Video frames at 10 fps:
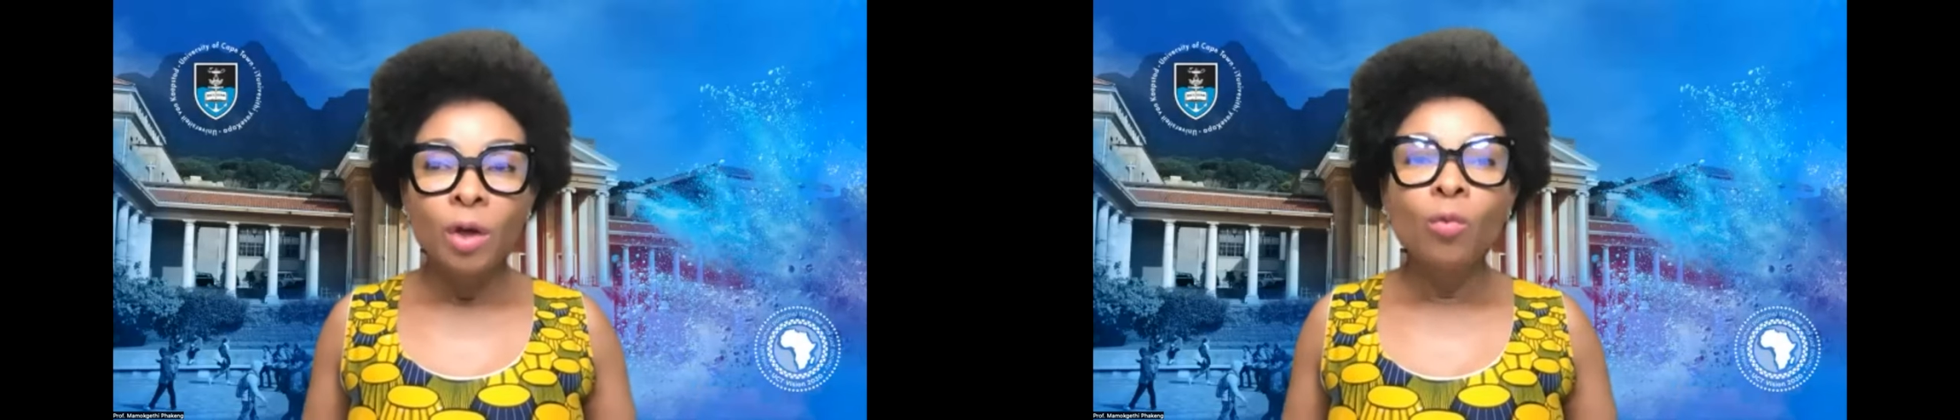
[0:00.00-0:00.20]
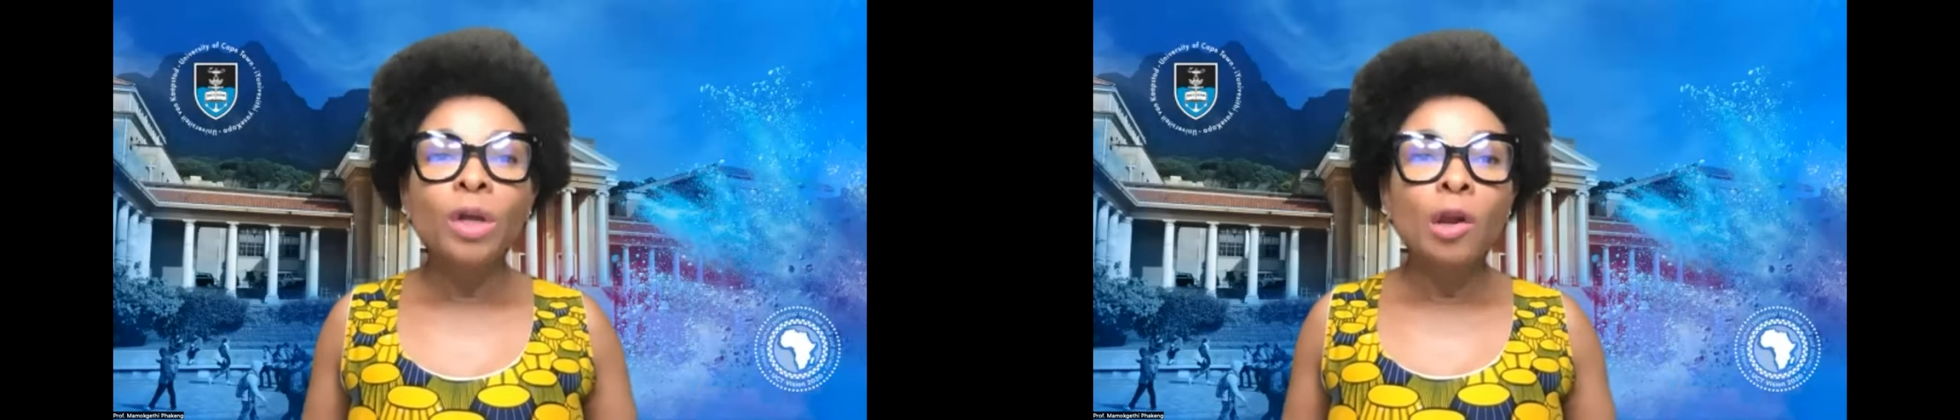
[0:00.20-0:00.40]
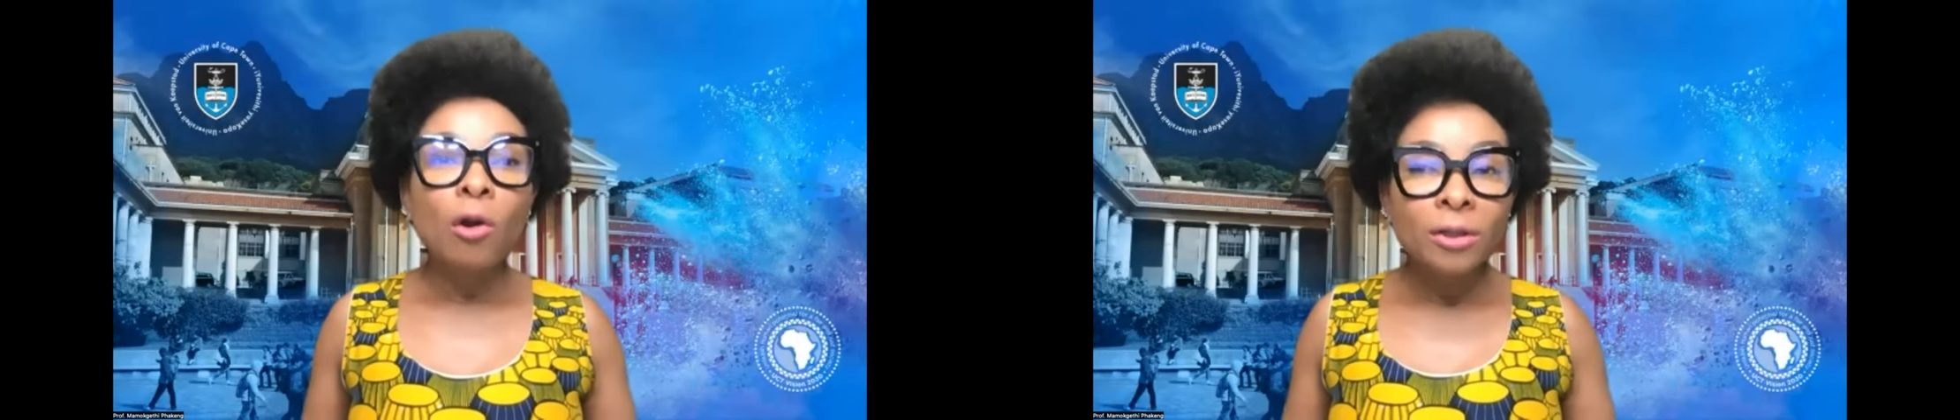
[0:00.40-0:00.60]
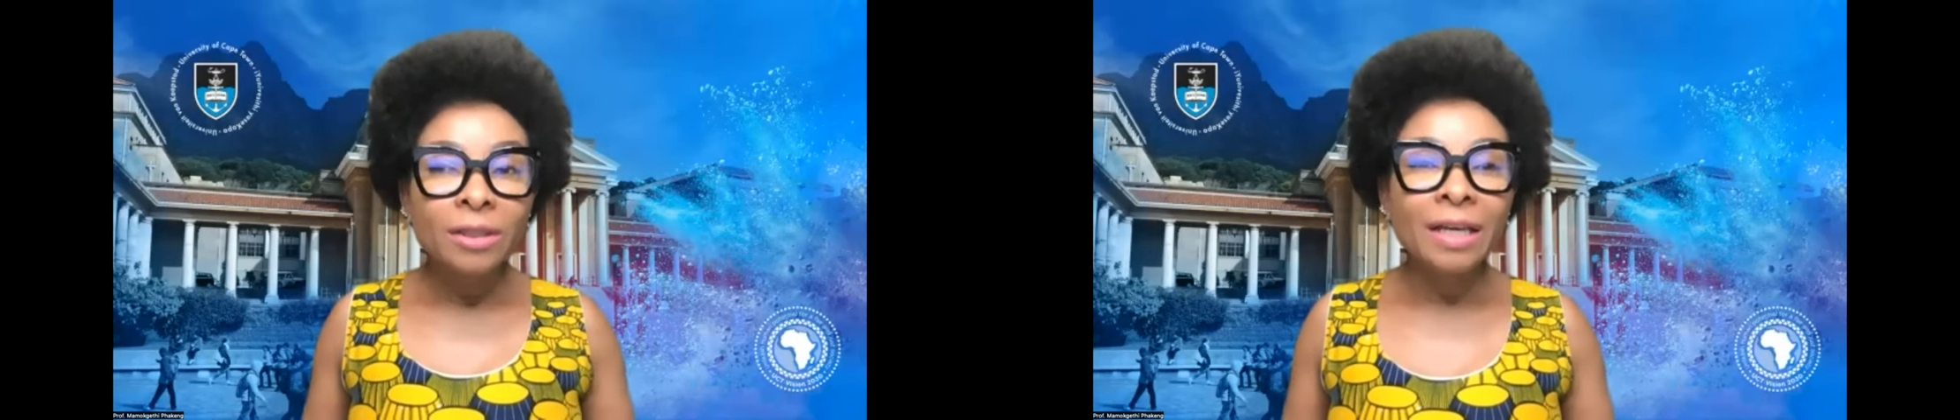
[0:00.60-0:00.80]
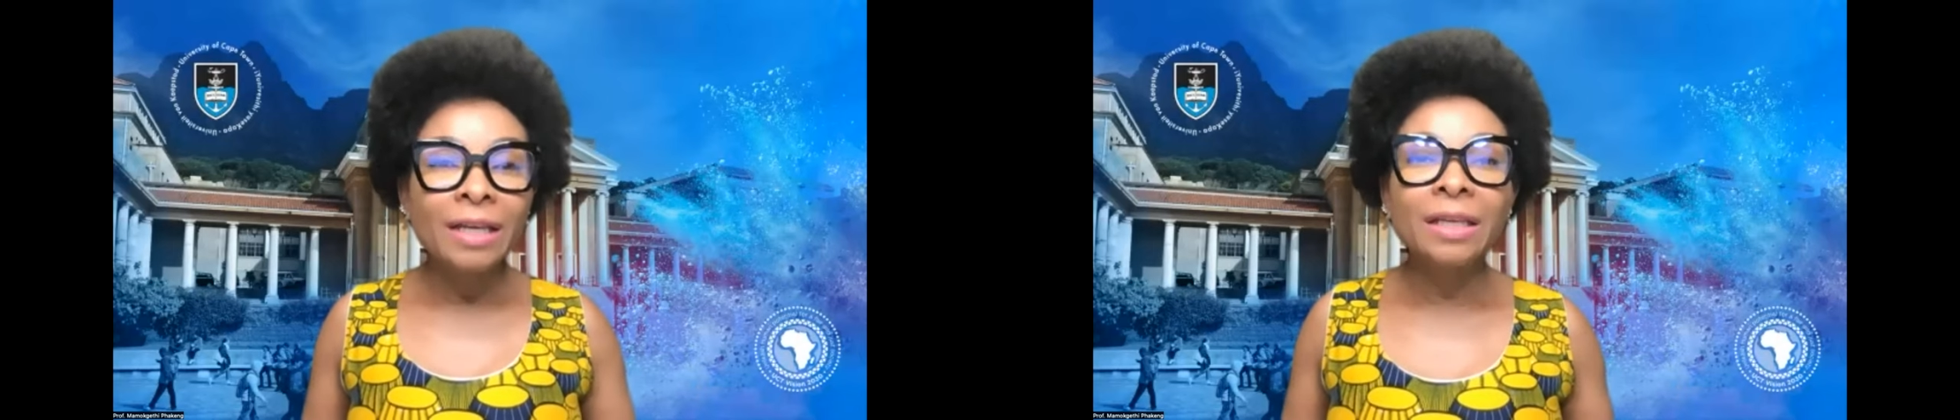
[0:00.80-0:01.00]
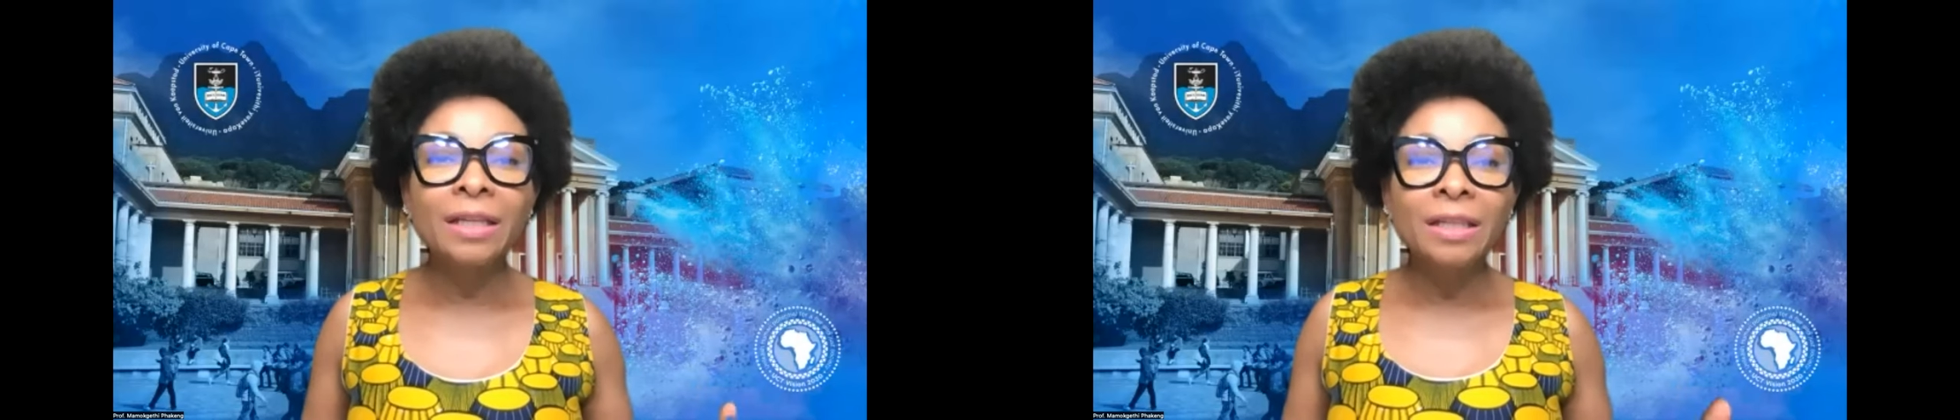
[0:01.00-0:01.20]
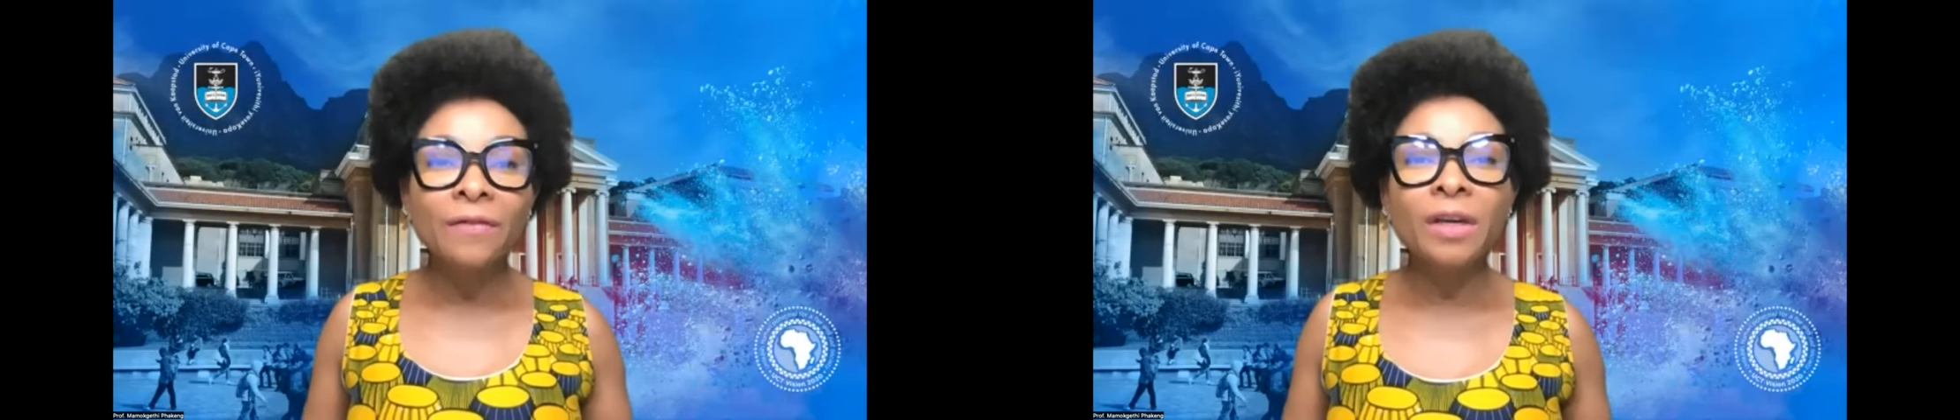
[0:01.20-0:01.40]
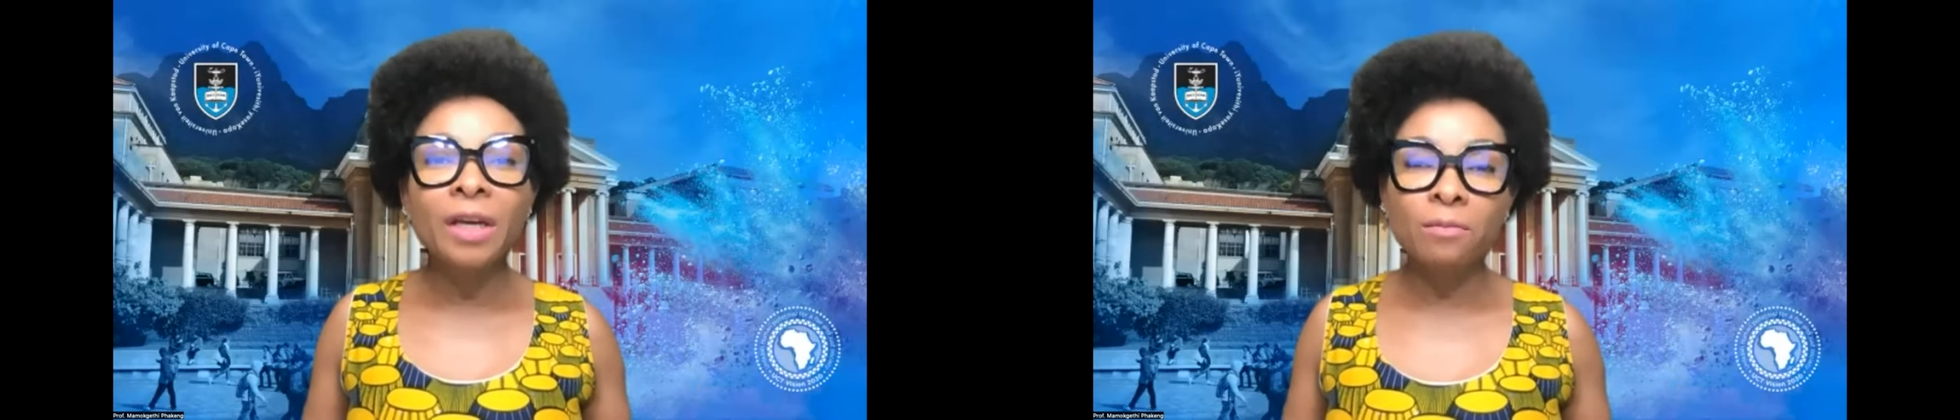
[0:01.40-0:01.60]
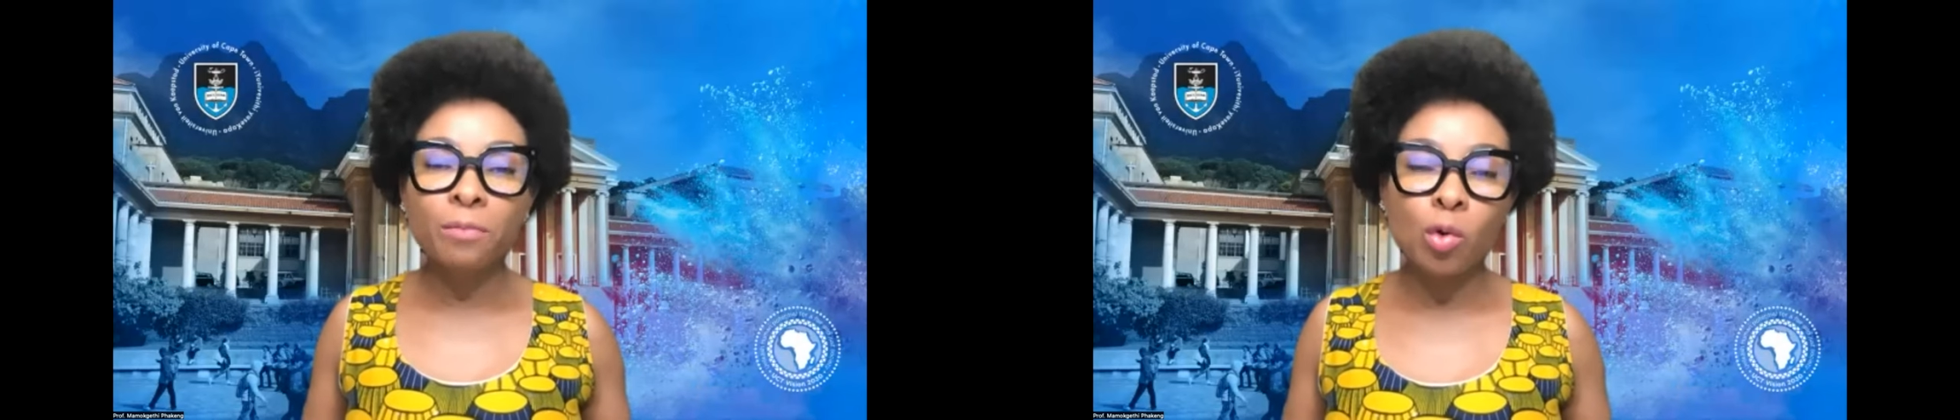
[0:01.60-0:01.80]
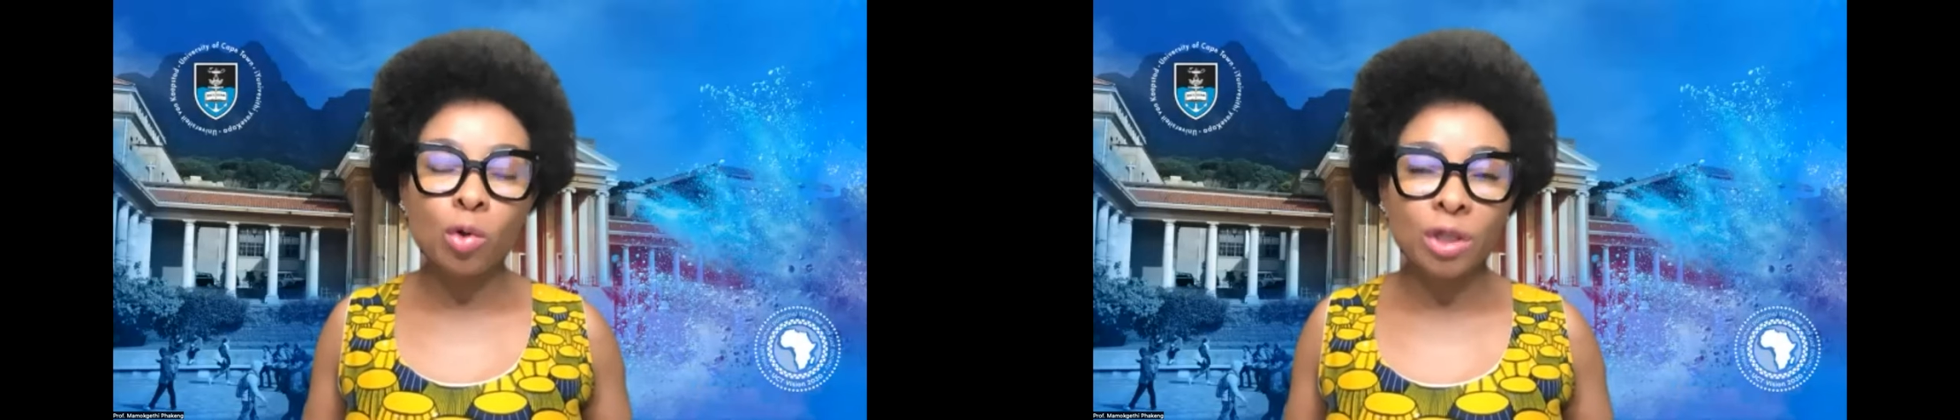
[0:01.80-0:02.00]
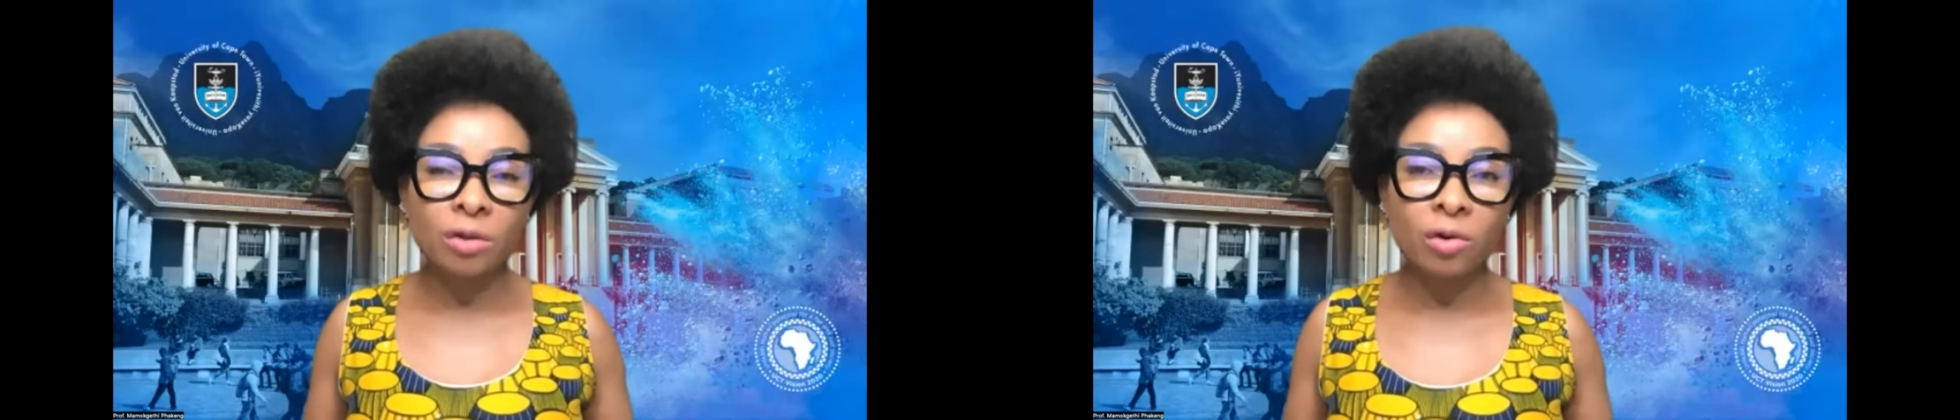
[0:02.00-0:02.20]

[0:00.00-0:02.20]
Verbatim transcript: we lost a significant portion